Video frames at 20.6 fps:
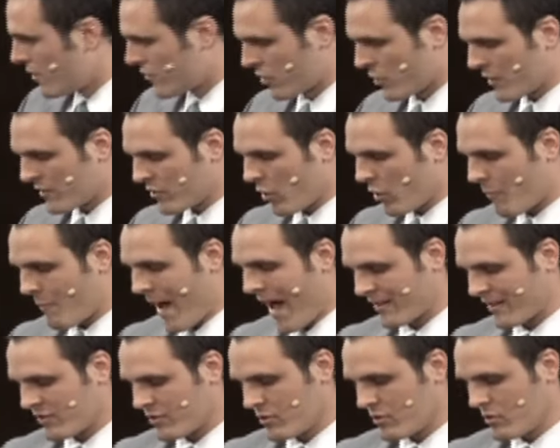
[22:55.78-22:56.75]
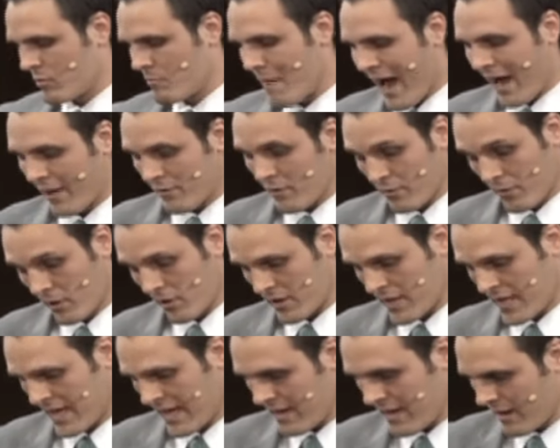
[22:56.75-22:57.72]
So let's go back to Matthew
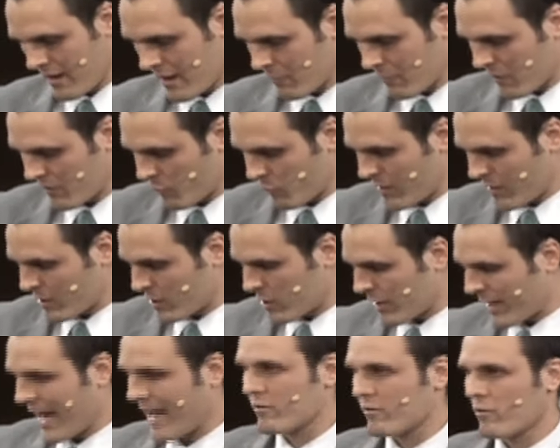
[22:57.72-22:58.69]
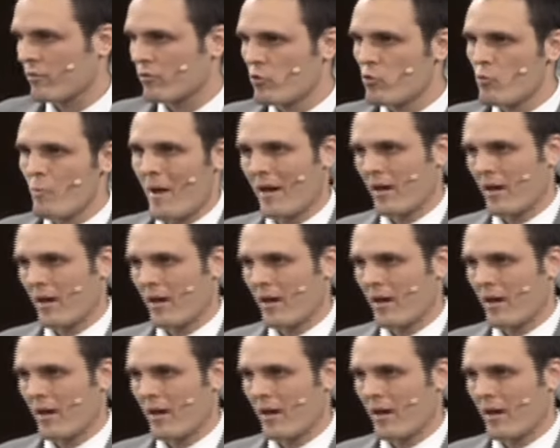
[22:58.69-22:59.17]
13 and let's relook at those two